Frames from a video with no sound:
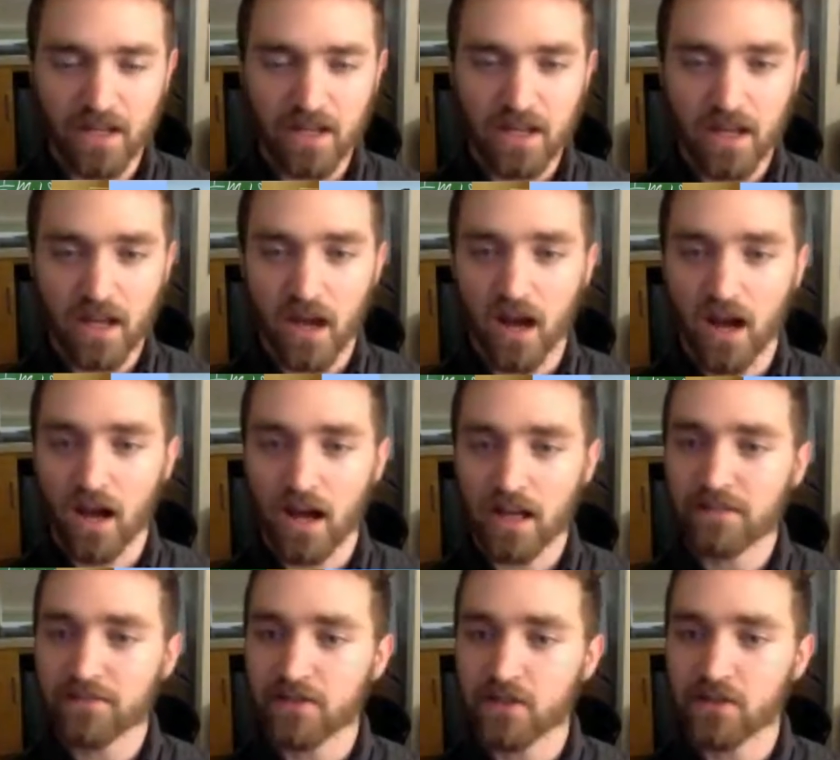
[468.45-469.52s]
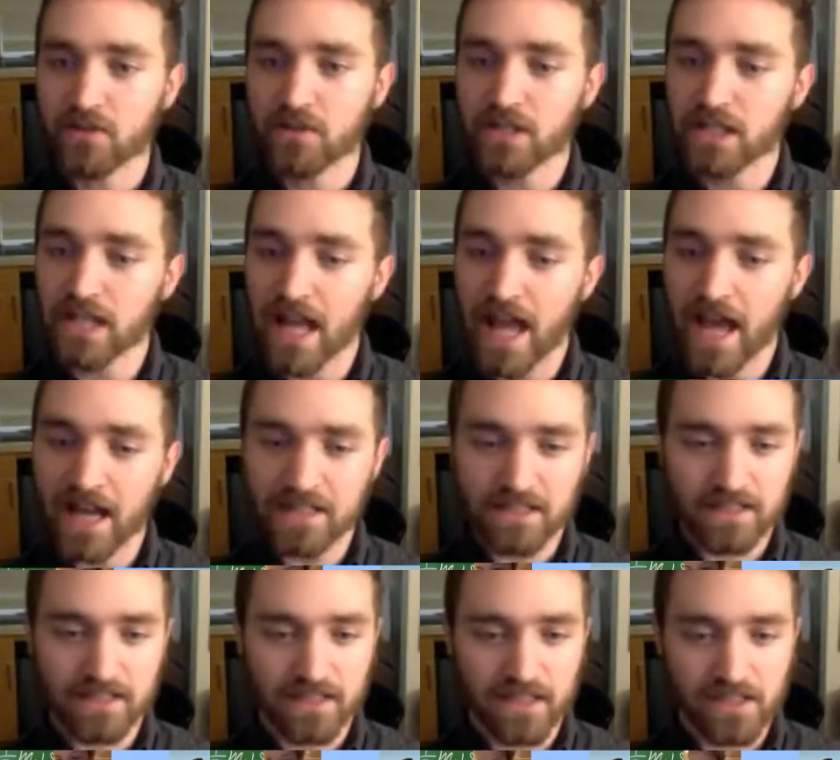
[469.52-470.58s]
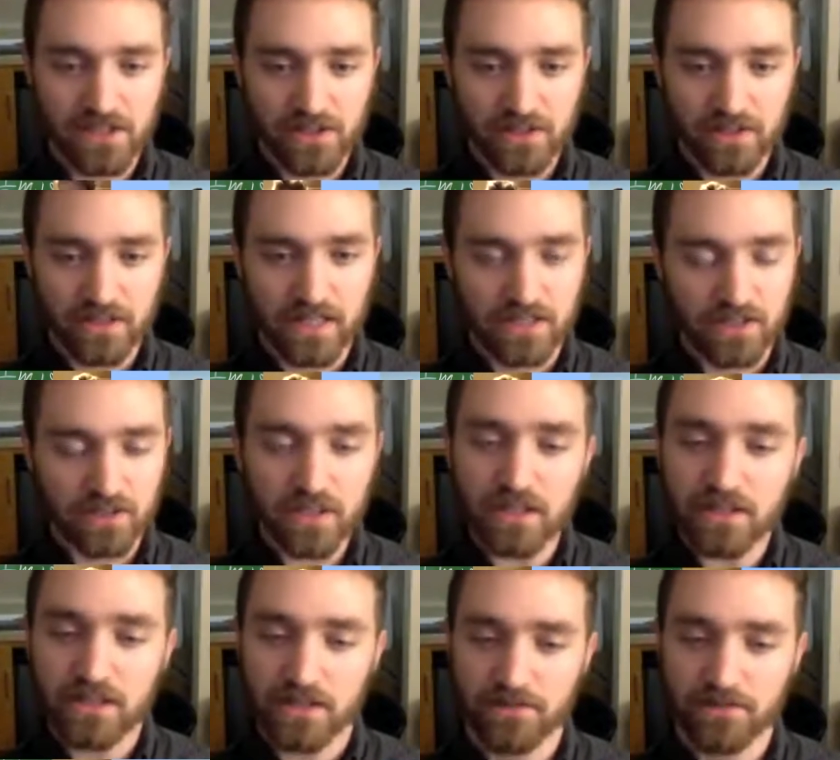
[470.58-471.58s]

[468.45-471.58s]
If you get access later, it's a little different,